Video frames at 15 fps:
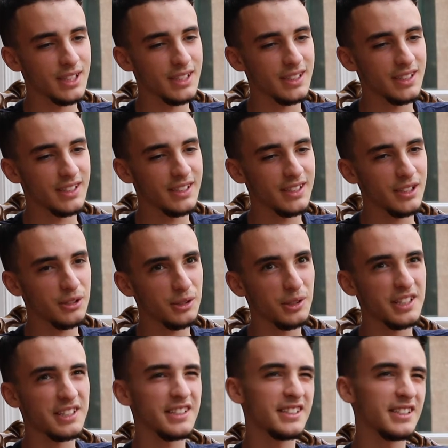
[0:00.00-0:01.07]
See, Your
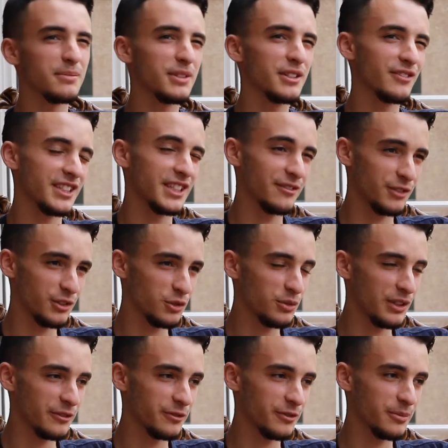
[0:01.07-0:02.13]
Grace, this is a bit of a difficult
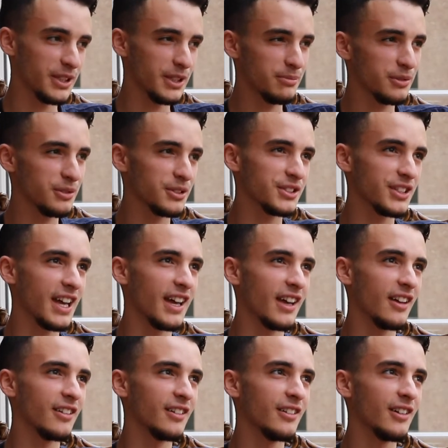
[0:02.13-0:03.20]
one for me because
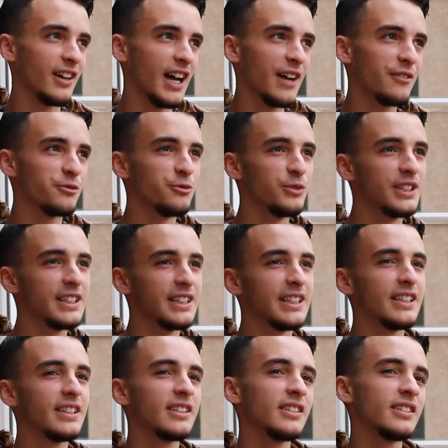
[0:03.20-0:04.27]
I haven't
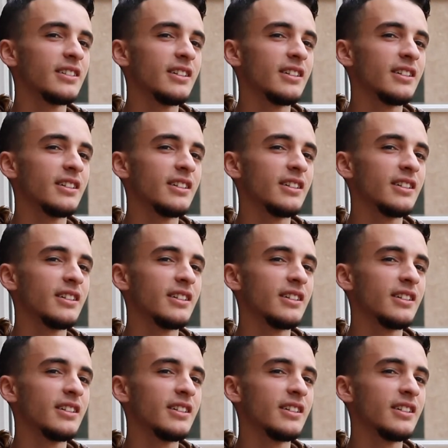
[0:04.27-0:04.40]
really,